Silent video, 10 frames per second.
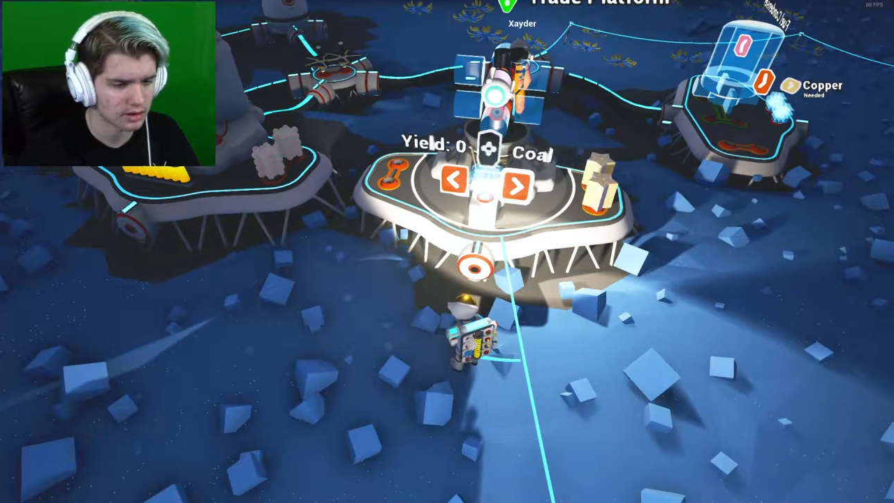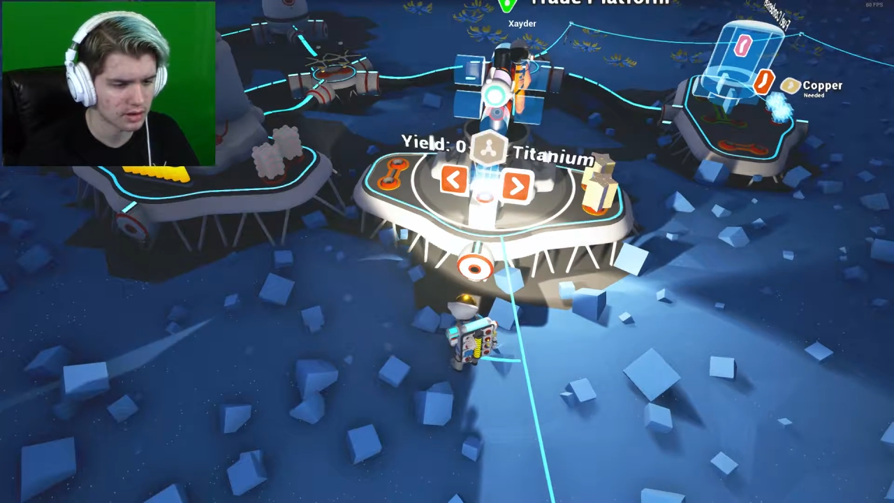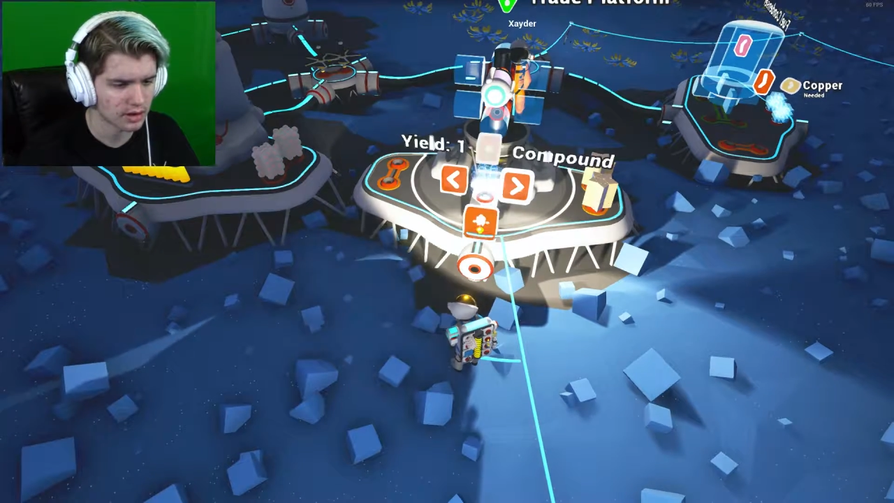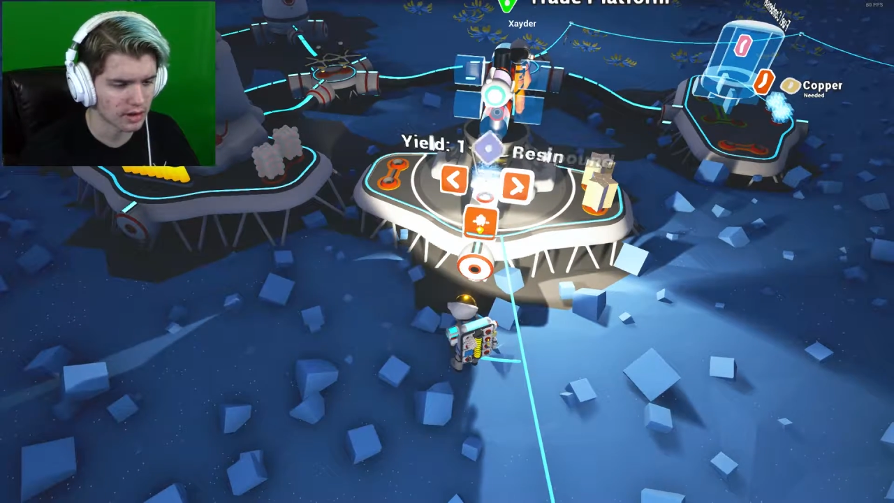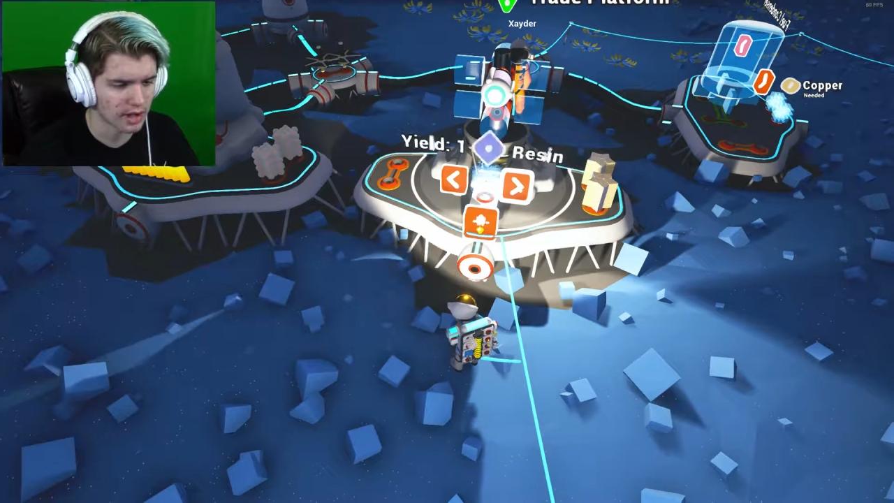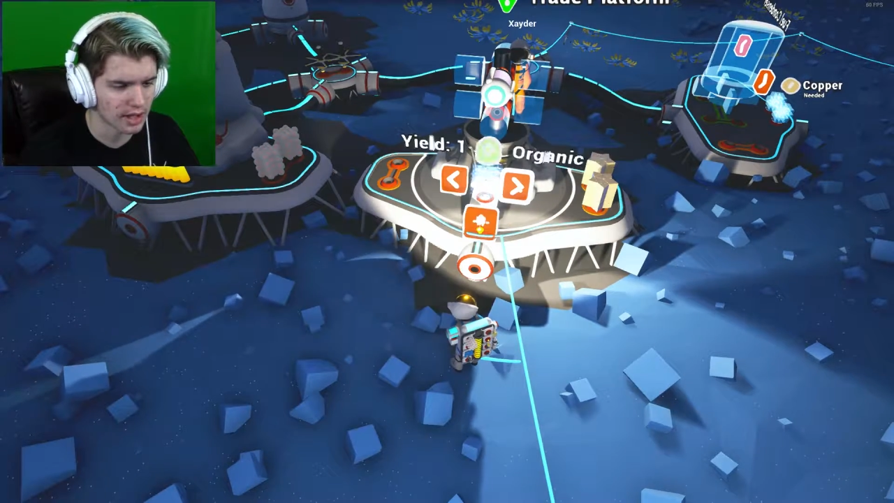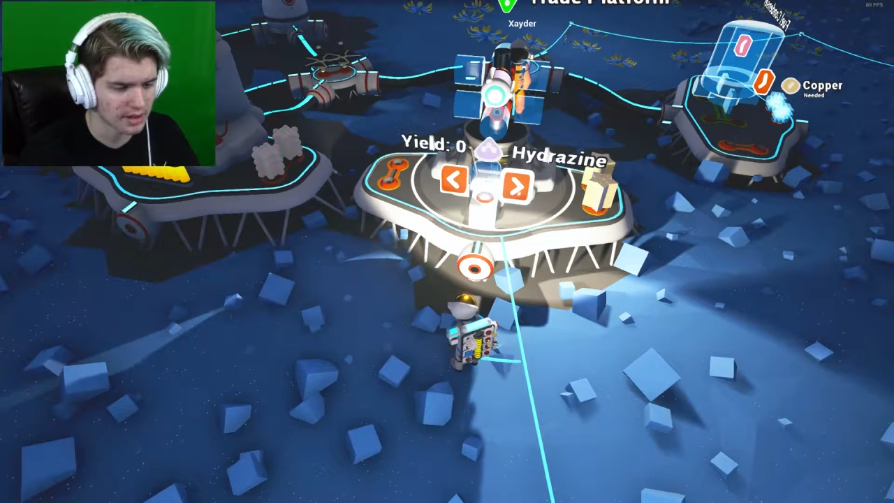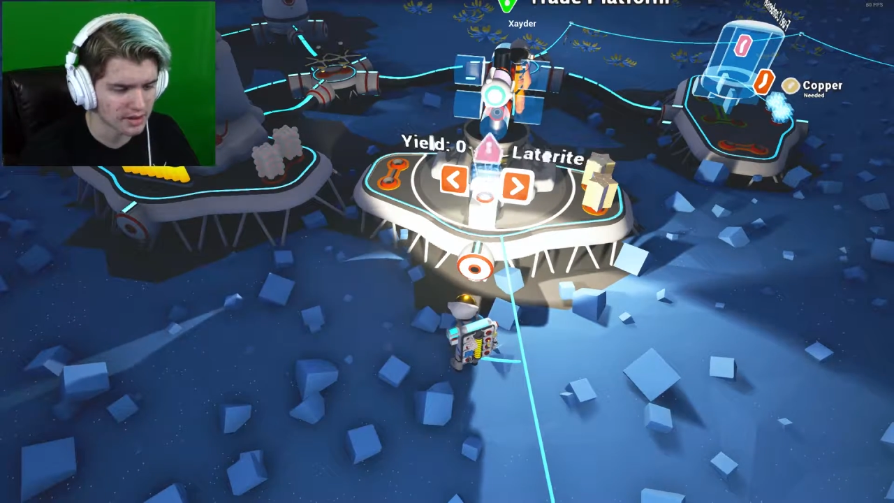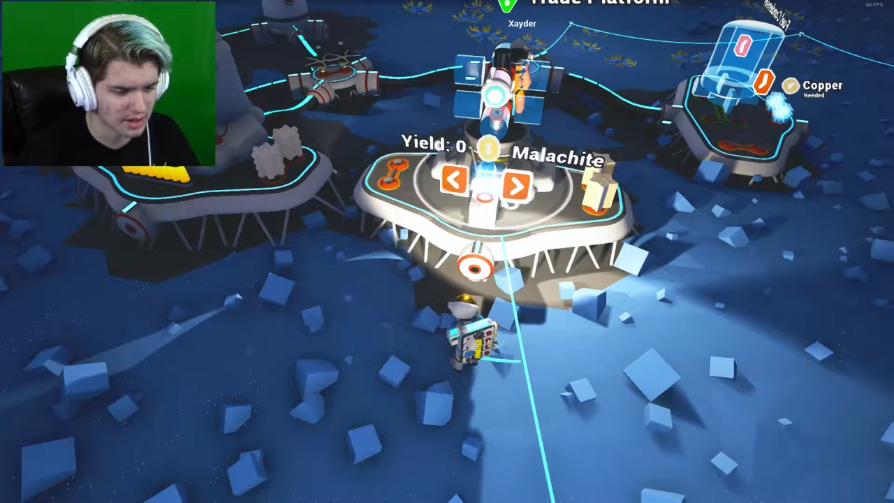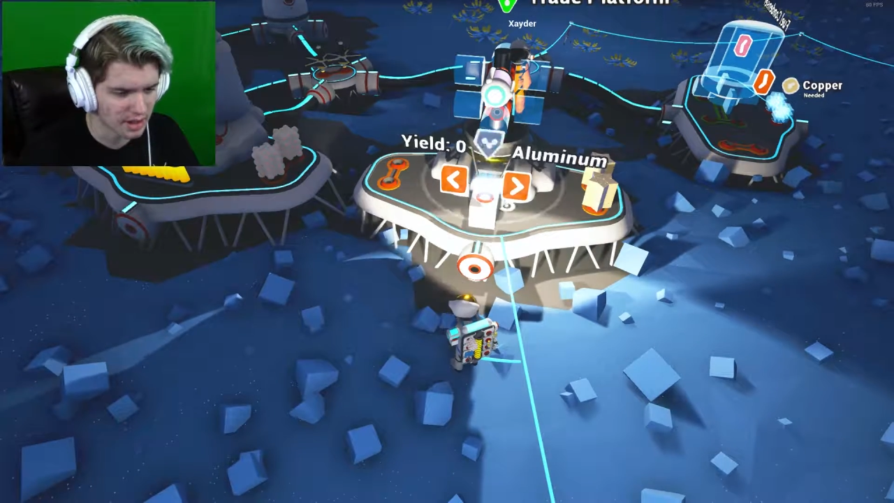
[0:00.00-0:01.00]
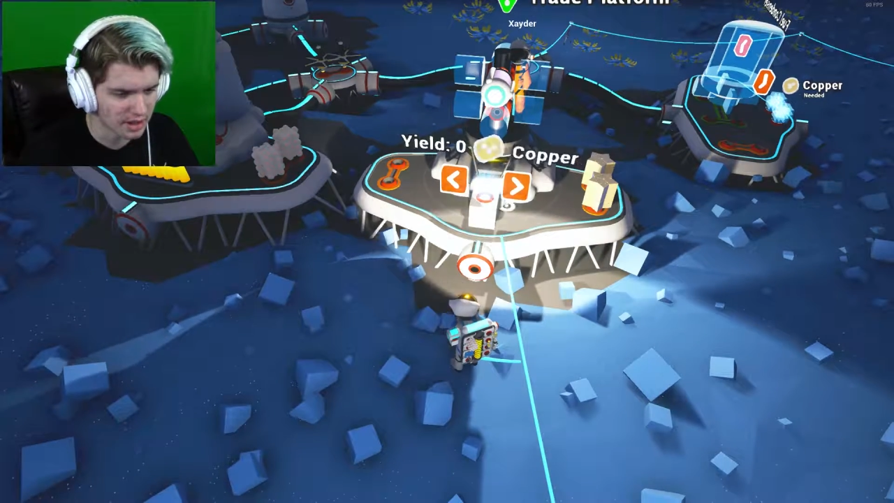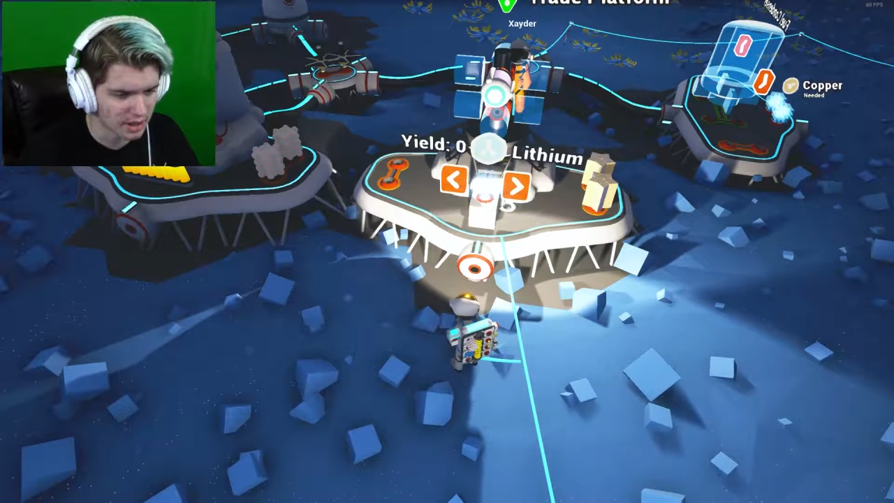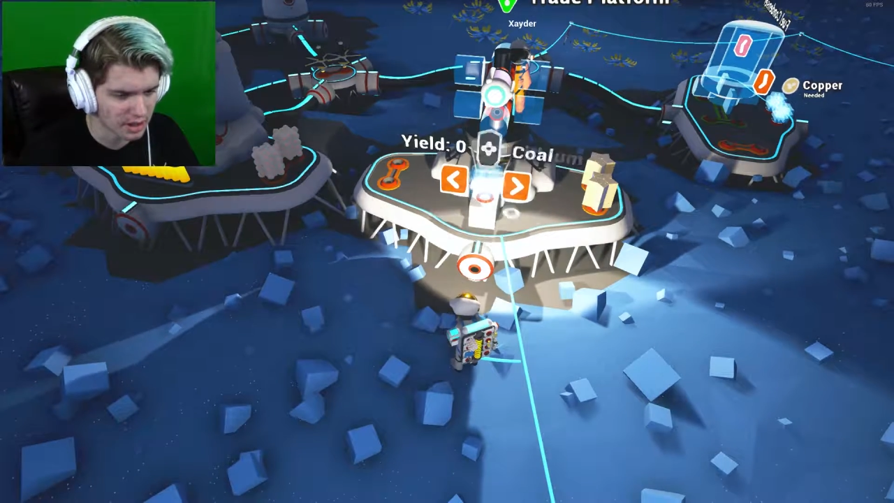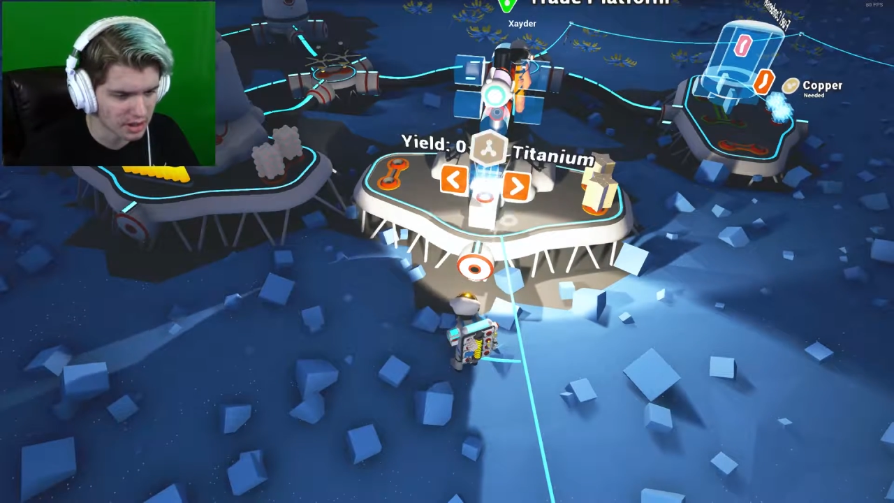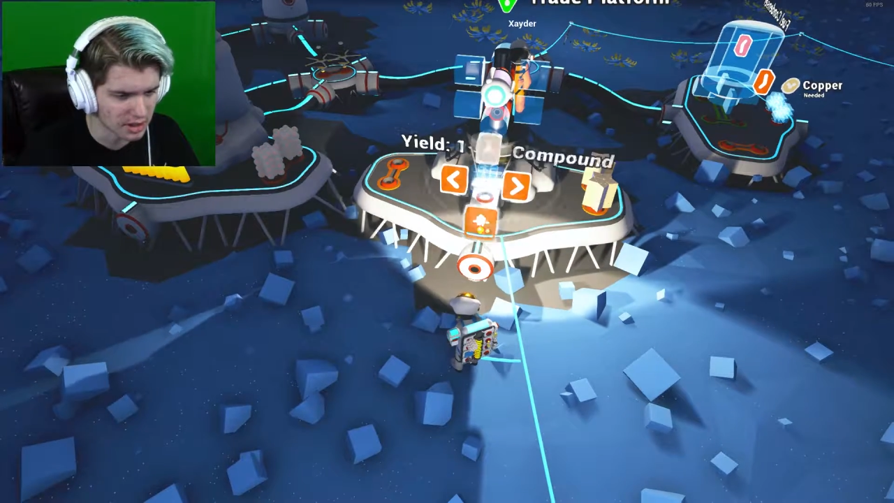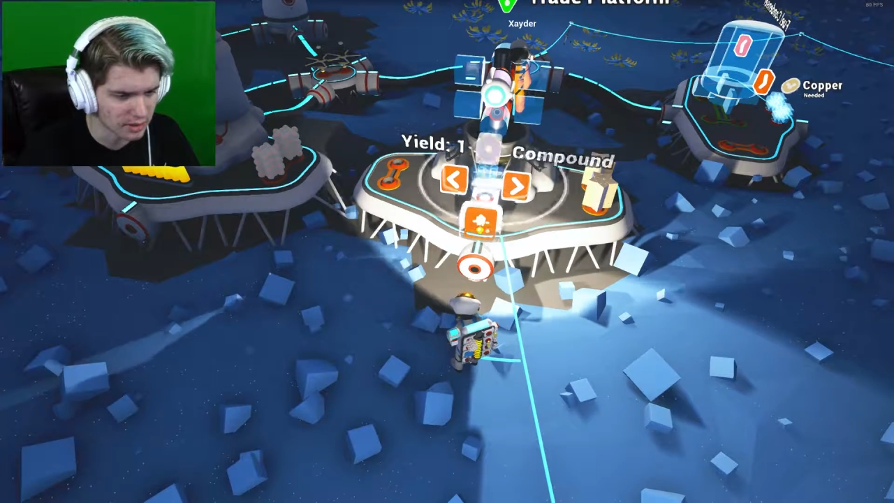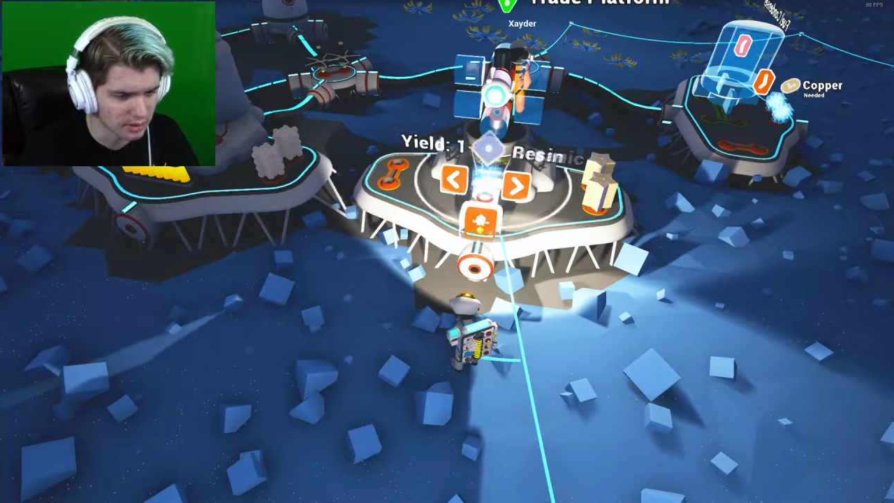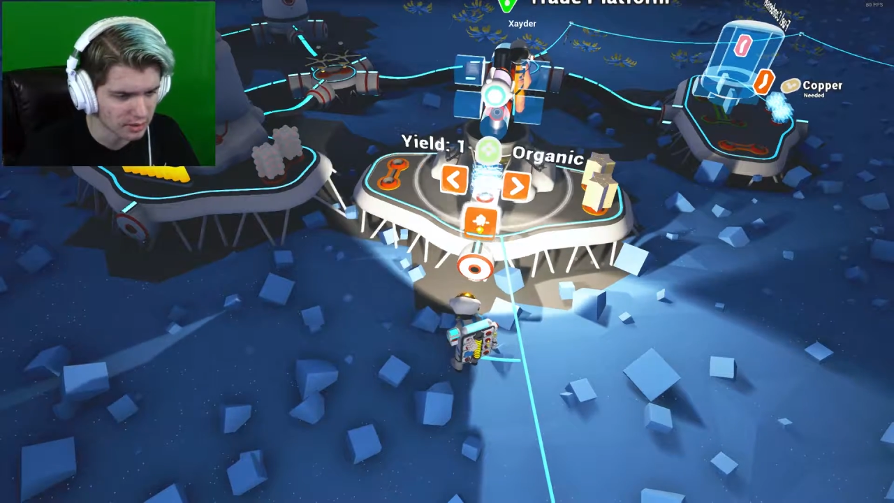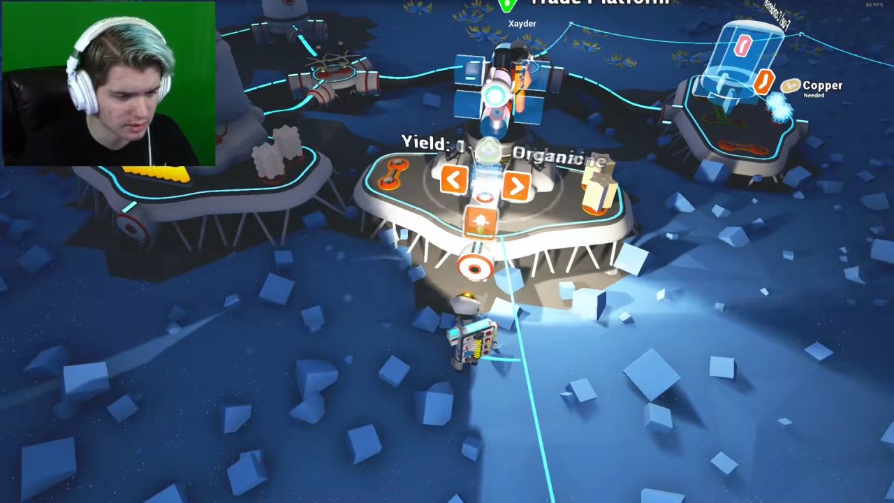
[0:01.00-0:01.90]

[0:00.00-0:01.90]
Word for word: That's all it has that I can actually do.